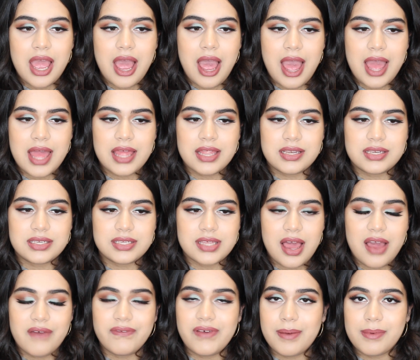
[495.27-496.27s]
and
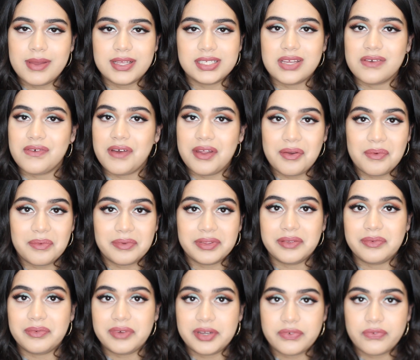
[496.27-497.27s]
I find myself I don't
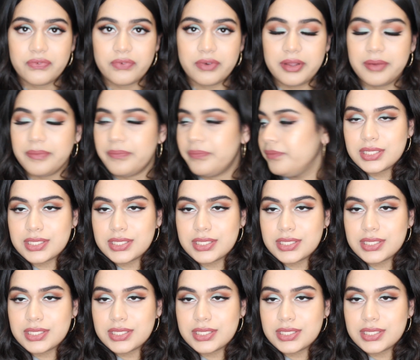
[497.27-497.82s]
really reach for it.